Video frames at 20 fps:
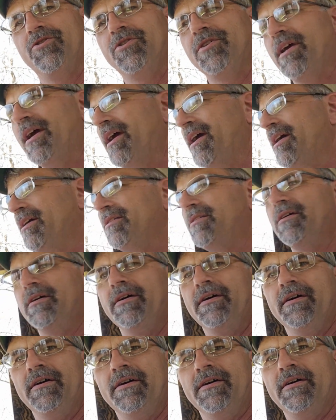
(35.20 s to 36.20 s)
stand,
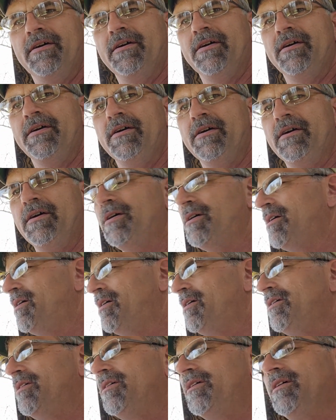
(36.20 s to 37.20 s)

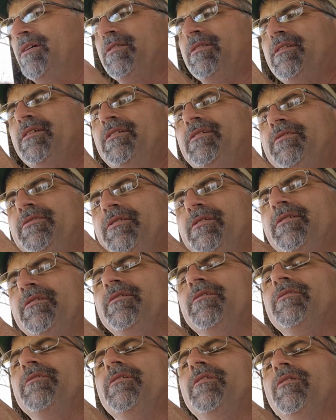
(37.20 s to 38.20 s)
you get these
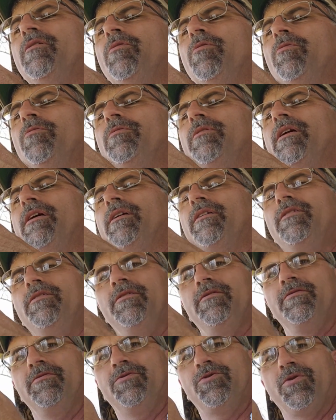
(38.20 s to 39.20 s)
are to hold like
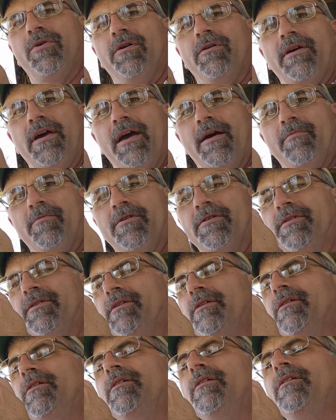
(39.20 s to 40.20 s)
your trail cameras
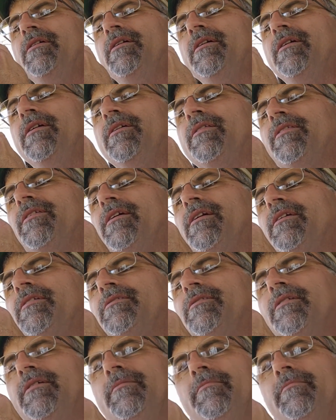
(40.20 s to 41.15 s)
and things